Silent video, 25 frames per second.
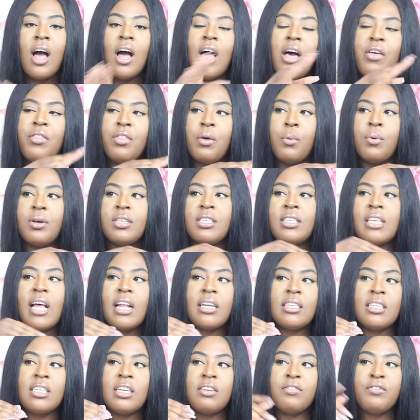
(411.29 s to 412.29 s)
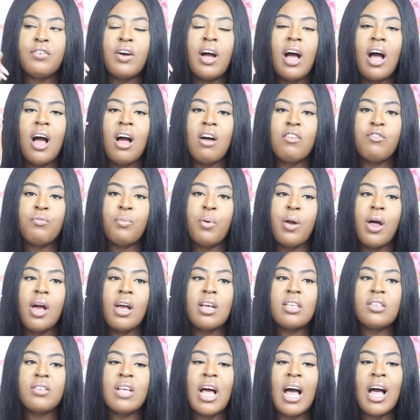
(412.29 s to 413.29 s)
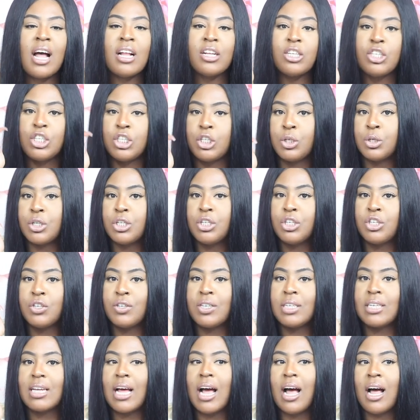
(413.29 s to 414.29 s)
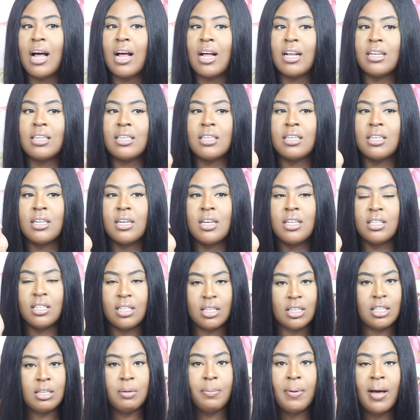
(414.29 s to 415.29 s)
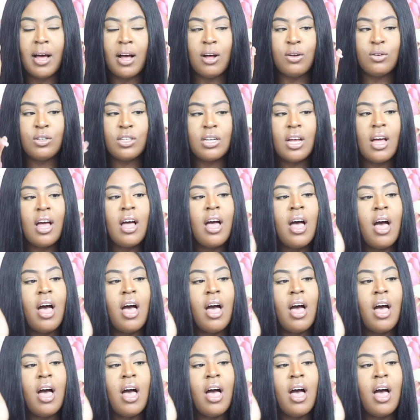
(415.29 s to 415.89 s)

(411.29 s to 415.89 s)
and they were selling it for half price at two hundred and sixty pounds,